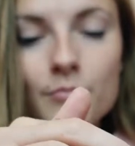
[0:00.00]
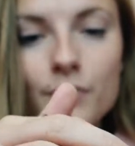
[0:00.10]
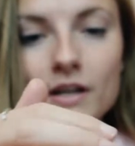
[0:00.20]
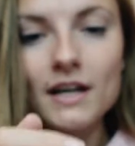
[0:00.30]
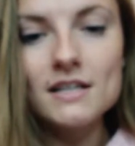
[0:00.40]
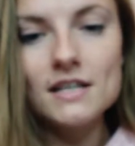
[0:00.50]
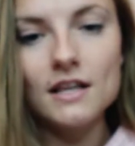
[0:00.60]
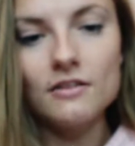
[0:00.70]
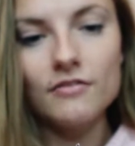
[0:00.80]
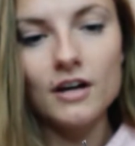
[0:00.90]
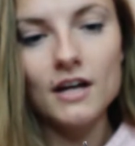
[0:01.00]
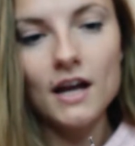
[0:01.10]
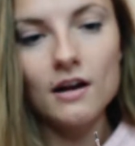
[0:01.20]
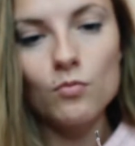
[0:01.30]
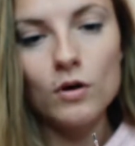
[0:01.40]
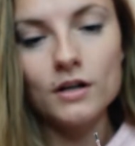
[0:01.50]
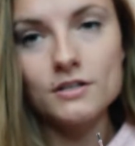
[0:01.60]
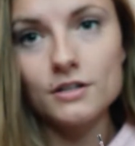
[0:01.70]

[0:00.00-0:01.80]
But like I said, the variegated ones,